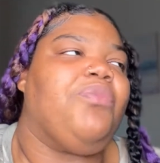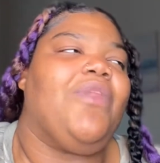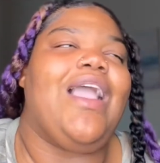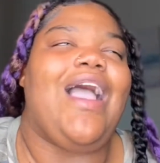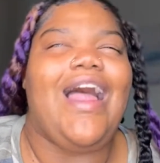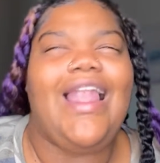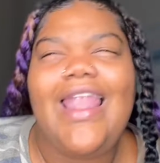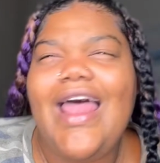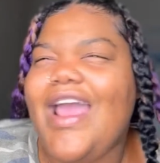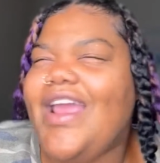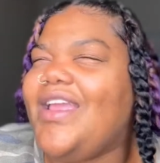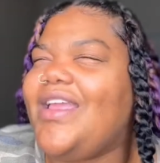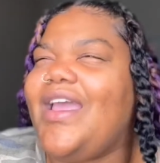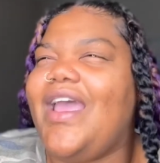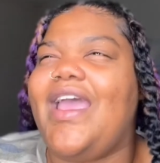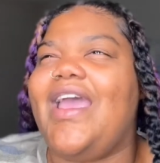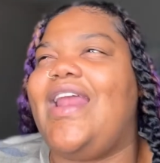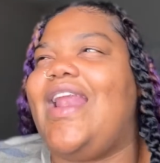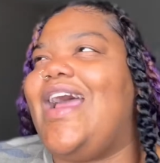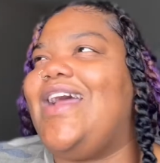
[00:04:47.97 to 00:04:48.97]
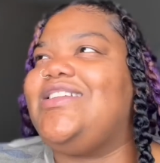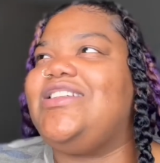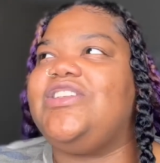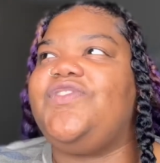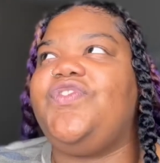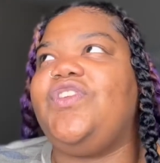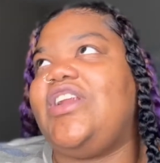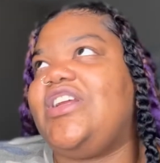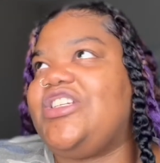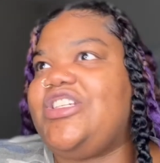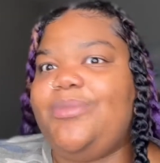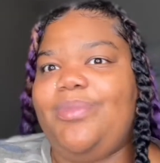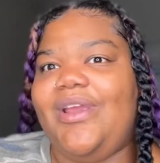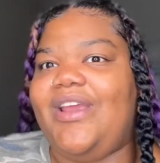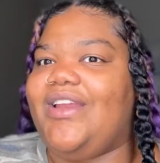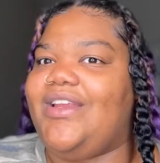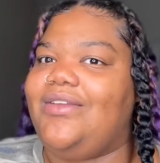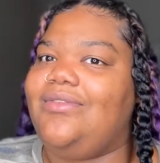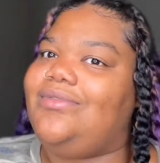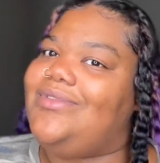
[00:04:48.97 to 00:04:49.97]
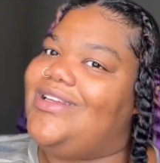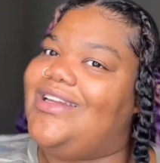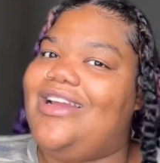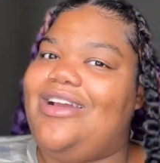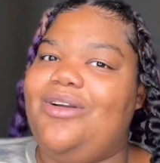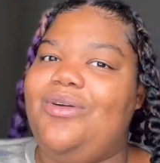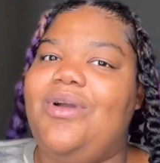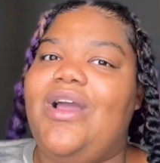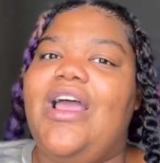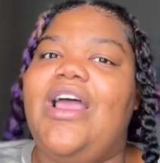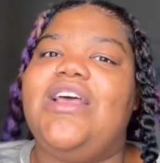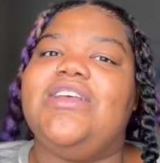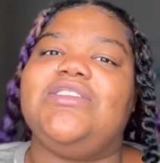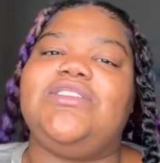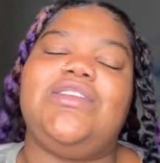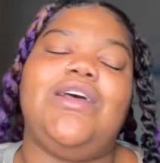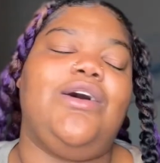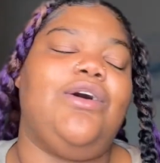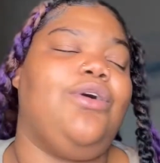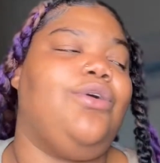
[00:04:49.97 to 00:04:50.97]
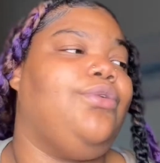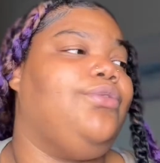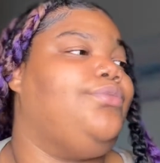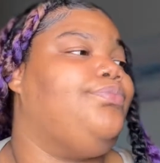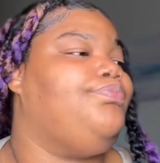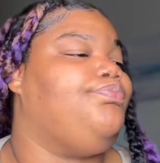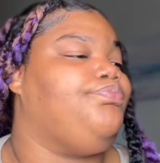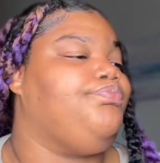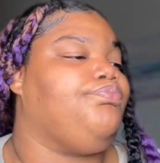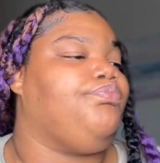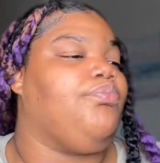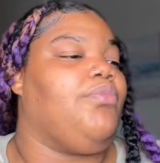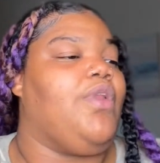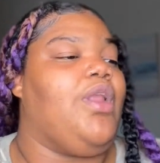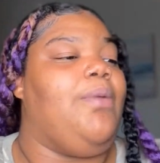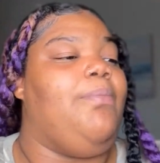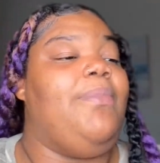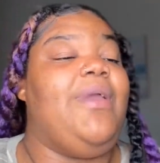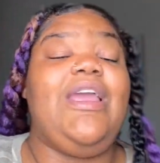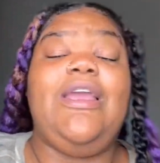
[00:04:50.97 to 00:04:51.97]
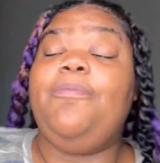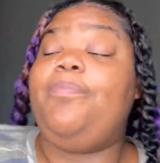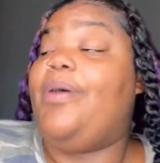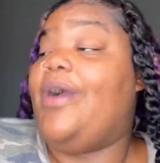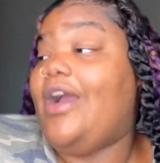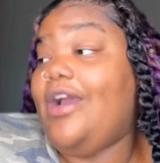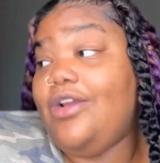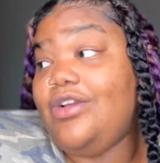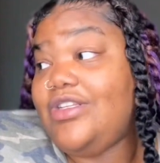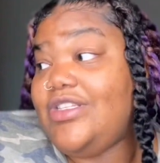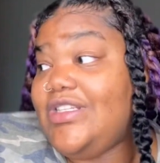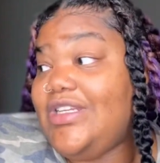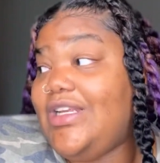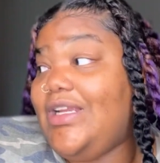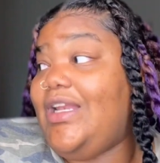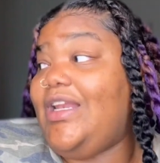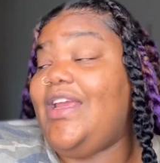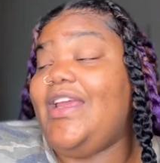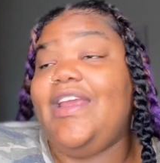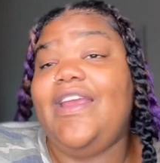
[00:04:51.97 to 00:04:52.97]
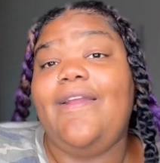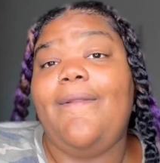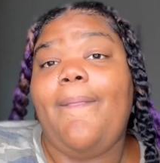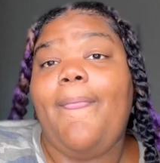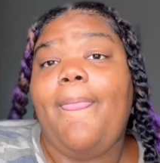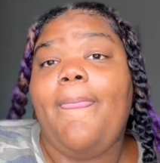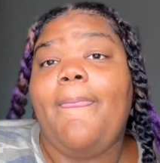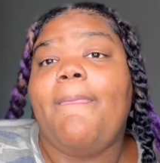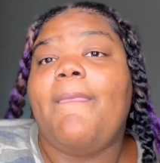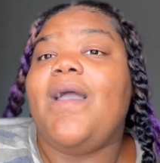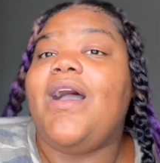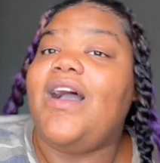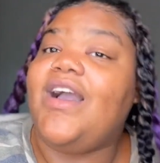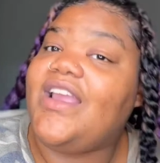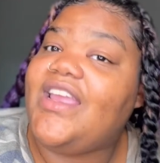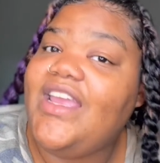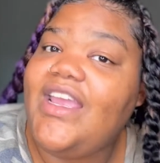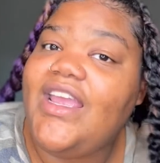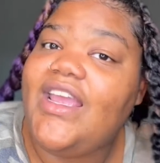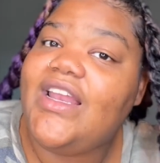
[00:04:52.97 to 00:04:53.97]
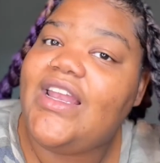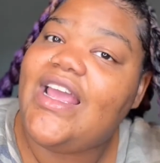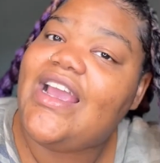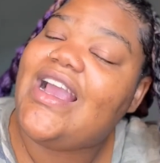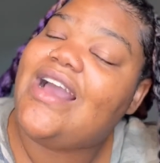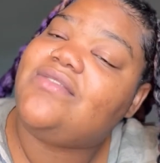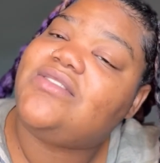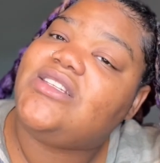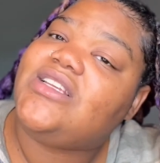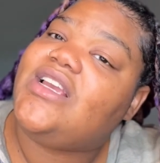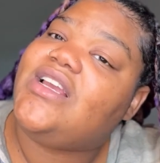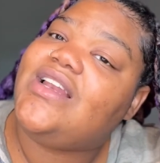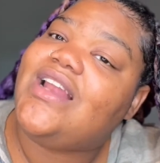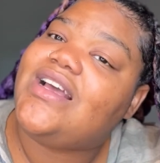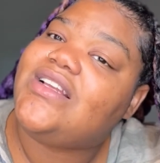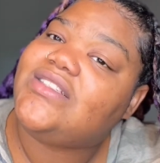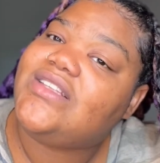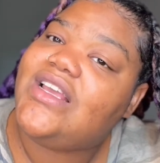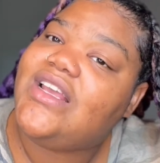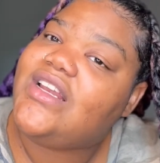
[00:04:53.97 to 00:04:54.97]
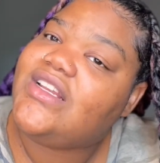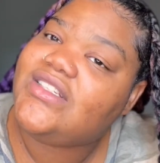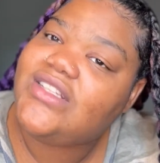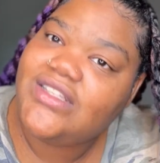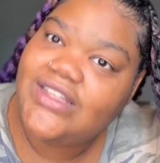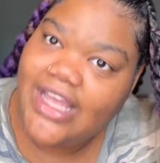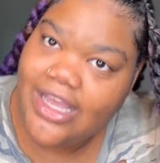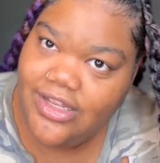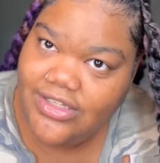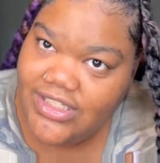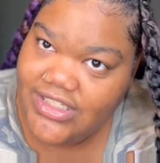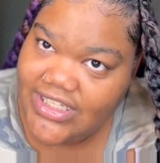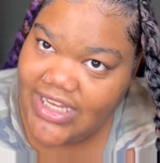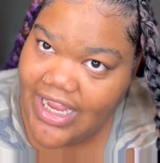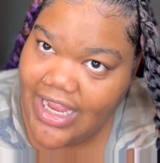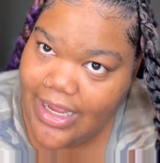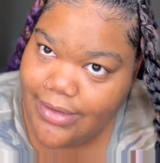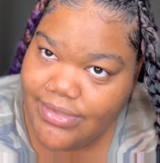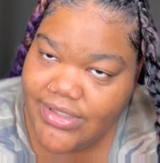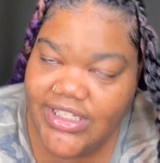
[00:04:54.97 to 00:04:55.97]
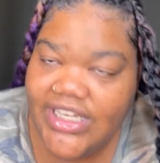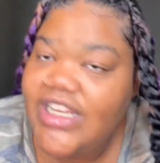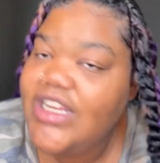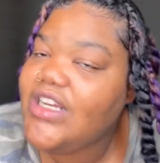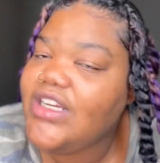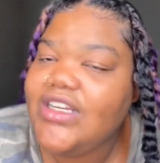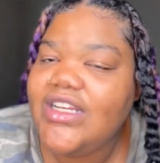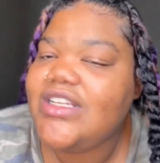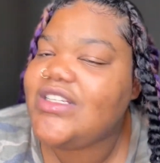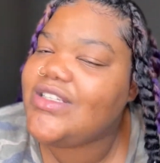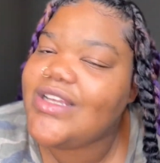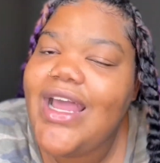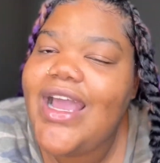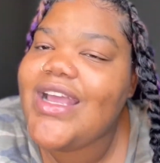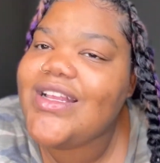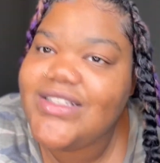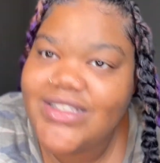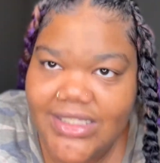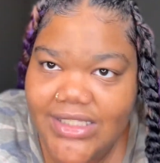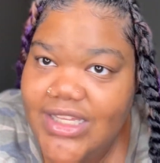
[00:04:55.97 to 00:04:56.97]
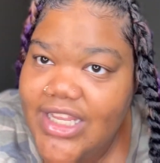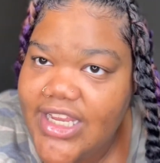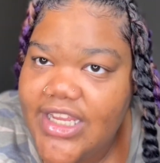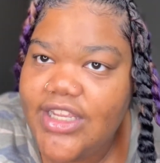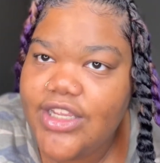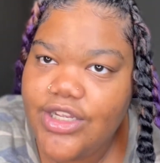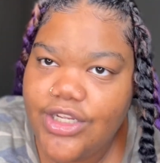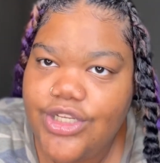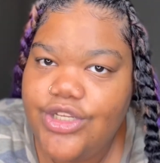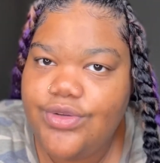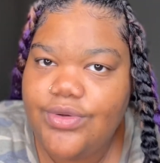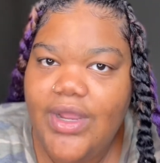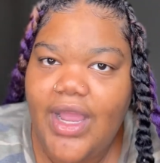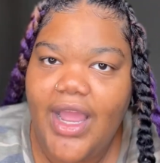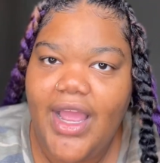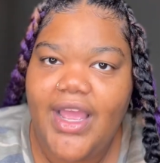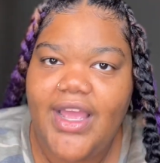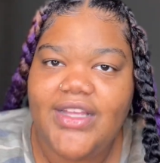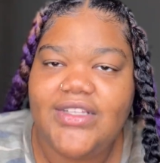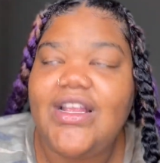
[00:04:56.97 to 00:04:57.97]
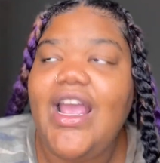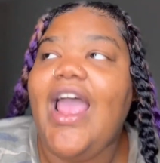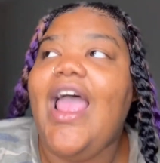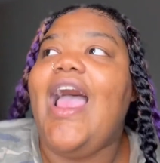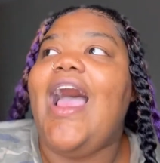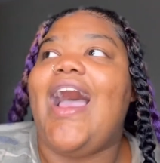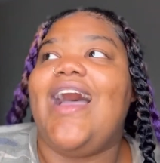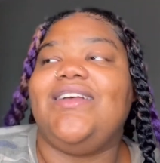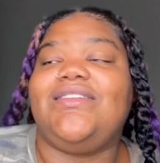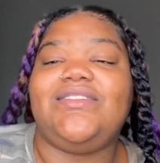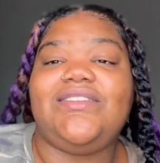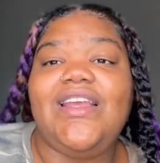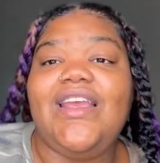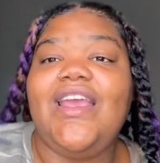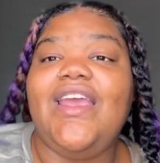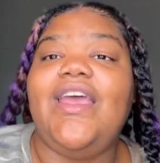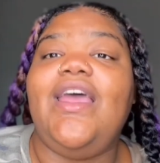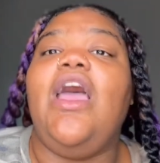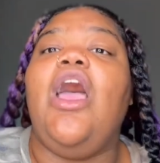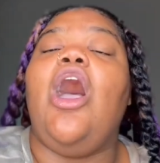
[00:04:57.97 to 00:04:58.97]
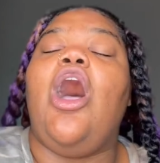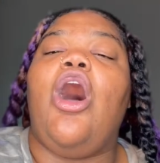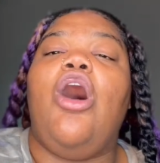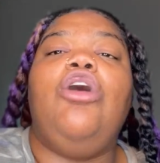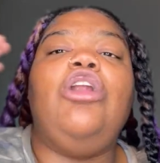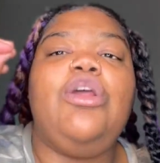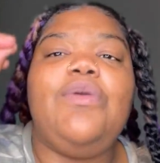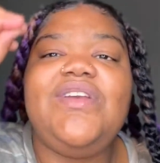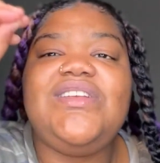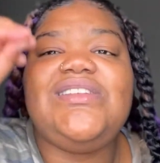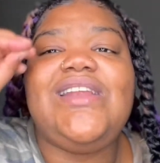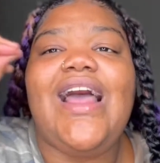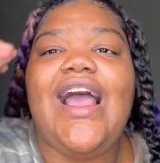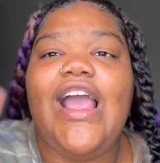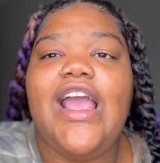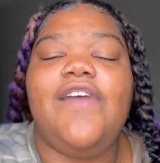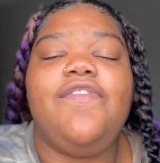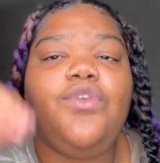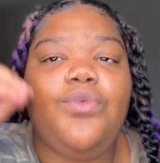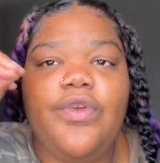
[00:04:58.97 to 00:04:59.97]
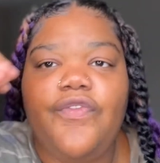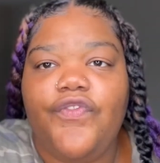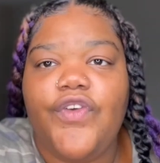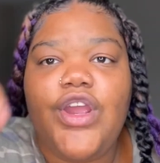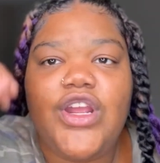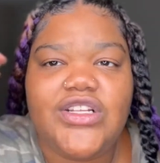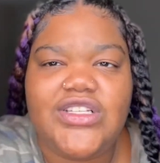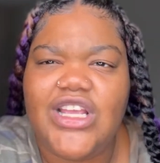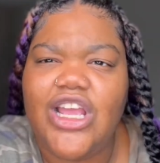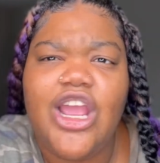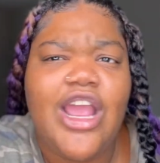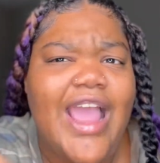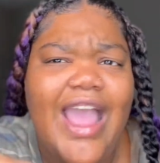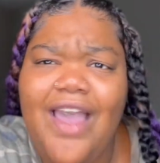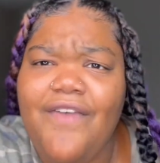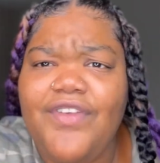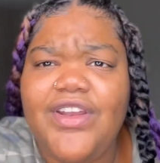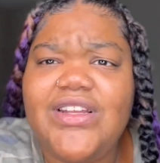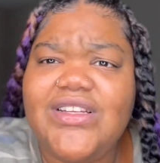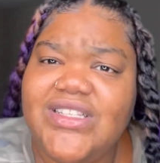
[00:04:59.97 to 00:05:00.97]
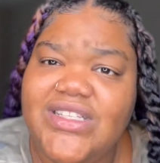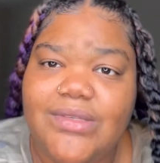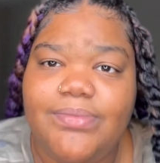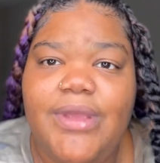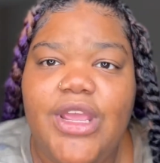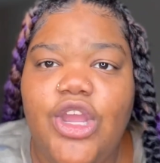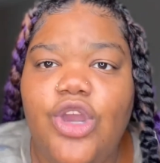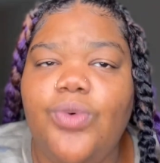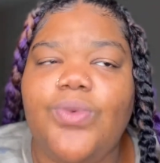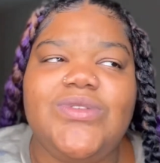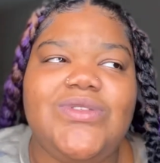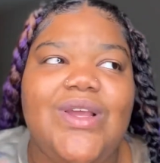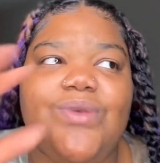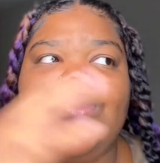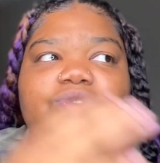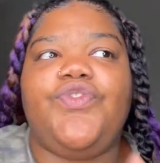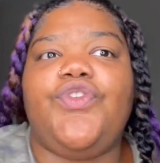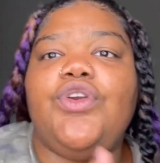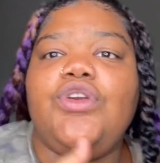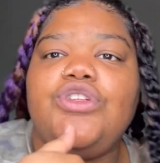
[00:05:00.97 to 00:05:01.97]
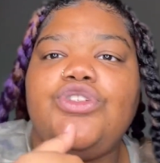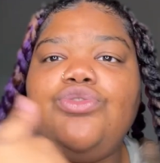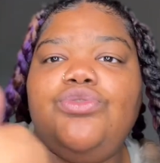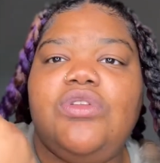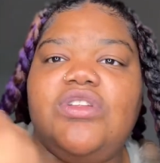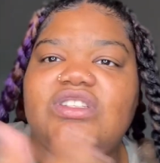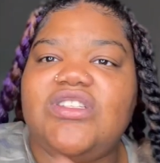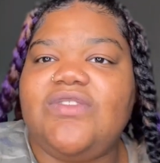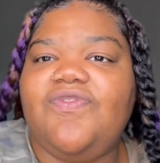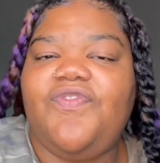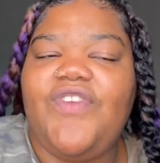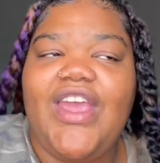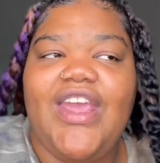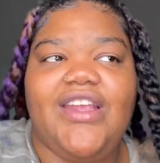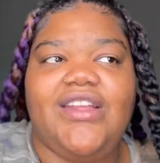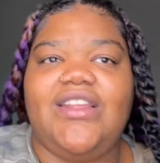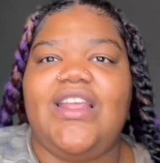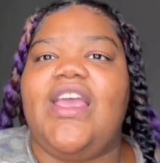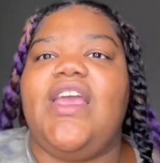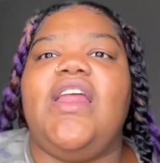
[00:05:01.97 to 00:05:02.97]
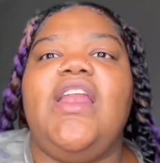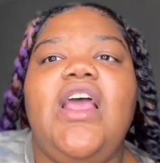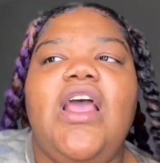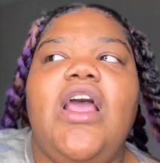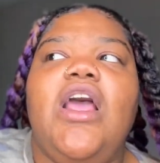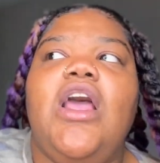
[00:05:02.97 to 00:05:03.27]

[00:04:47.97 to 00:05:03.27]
I like Kat. I just feel like she petty, you know? So, me personally, Again, like I said, and I say this 1,000 times, Nita does not stink, you guys. I said, only reason I ever referred to her having a smell was I was referring to the fact that,